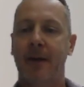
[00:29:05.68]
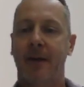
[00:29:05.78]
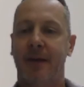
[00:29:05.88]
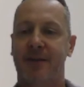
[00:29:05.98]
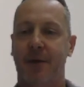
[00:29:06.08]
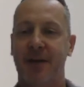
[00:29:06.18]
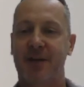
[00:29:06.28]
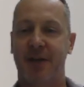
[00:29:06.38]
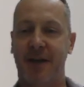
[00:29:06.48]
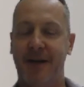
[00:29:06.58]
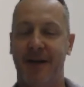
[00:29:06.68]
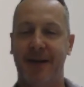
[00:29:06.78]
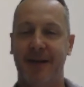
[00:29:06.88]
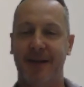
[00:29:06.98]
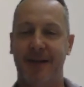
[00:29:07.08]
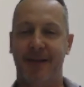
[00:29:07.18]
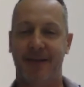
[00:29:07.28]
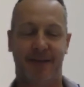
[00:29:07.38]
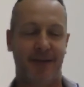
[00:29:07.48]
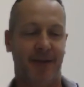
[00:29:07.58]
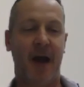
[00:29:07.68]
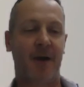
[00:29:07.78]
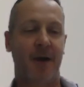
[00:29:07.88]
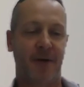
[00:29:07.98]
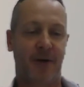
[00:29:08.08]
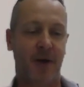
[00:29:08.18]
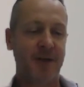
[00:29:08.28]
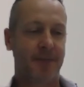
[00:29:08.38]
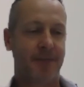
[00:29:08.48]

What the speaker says: There's a question. Go for it, guys.